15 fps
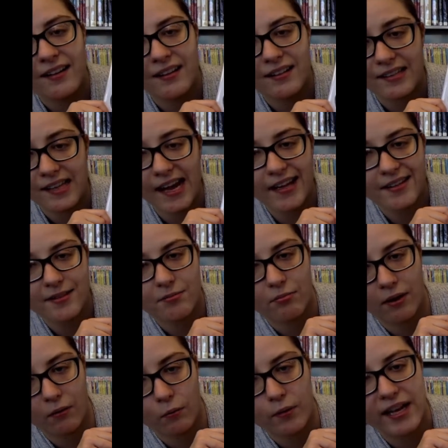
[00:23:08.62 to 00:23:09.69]
That's
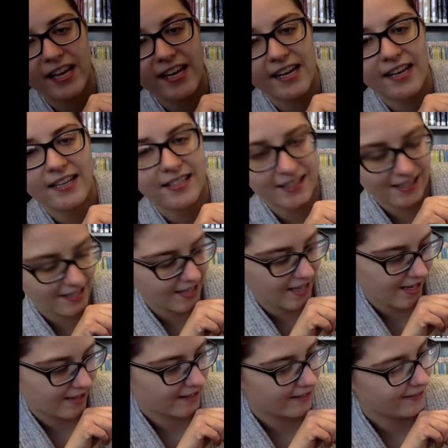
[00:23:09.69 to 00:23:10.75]
what we
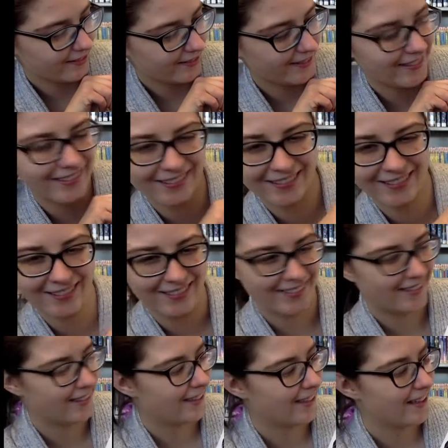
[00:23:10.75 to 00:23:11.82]
see.
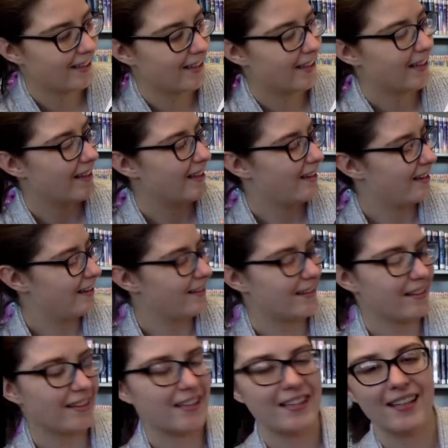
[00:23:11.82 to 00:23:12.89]
The
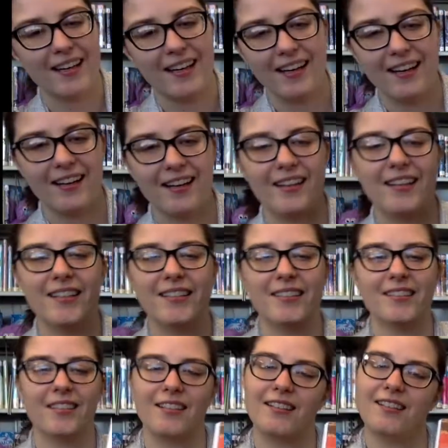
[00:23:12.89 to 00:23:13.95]
end.
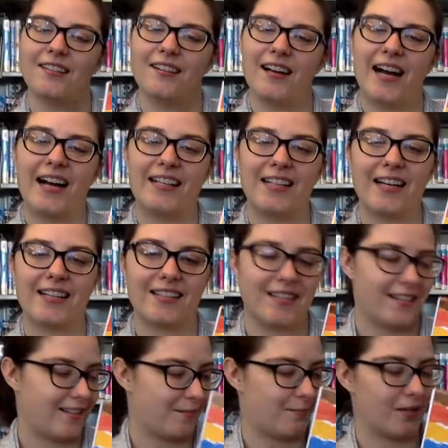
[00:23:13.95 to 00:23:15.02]
I like
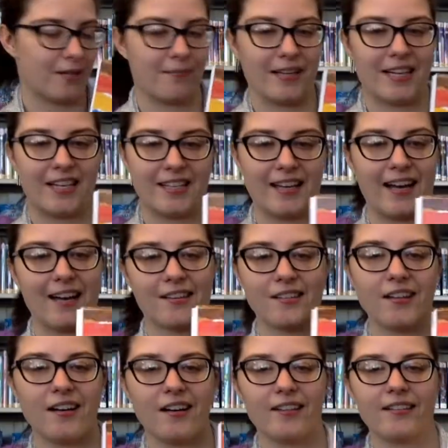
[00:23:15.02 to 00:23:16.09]
this book because it has
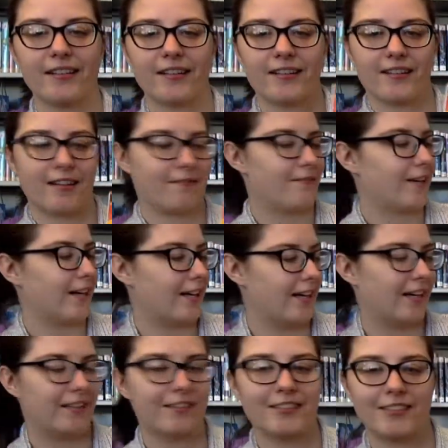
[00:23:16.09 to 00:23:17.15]
all the different
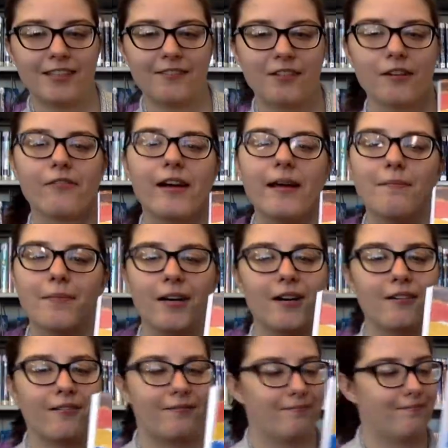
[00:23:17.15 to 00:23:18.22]
colors of the rainbow.
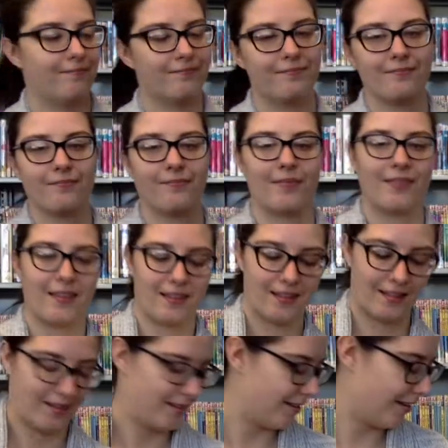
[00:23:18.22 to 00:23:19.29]

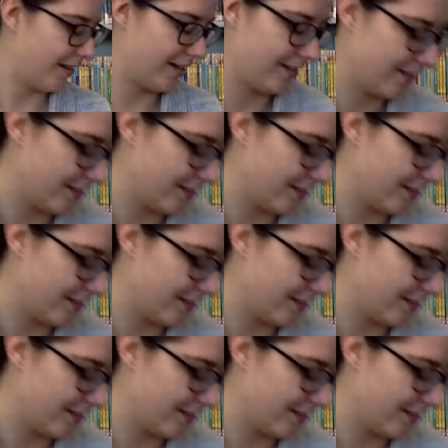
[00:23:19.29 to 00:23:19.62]
Isn't